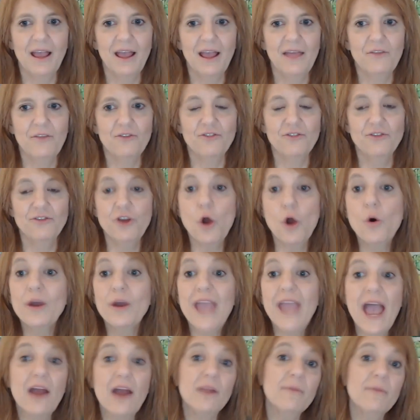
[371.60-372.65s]
There's no
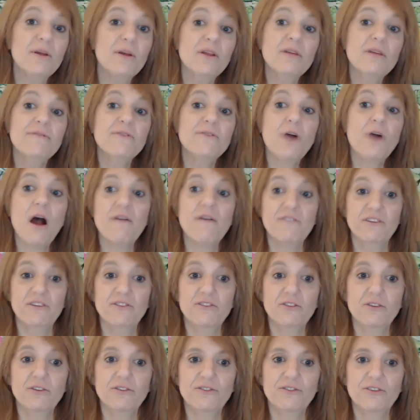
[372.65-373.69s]
accountability for
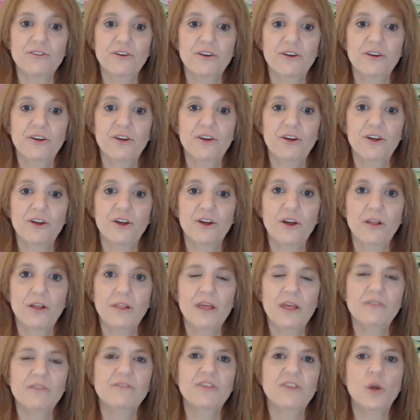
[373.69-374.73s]
officers
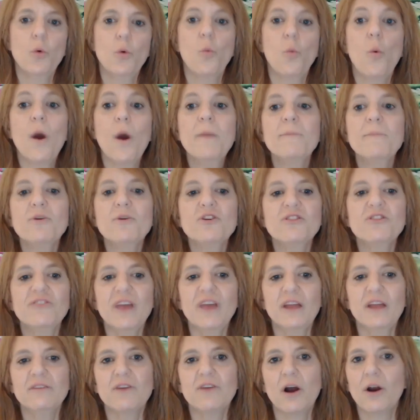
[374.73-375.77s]
less than
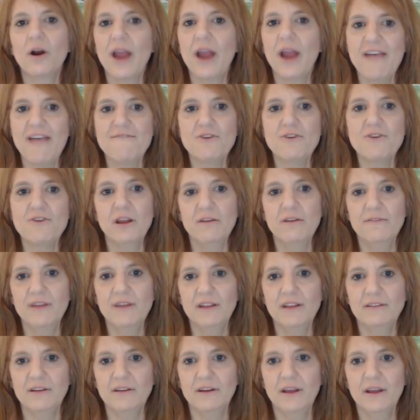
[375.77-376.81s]
1% are ever
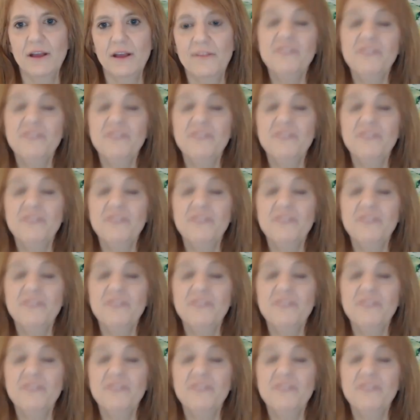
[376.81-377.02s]
convicted.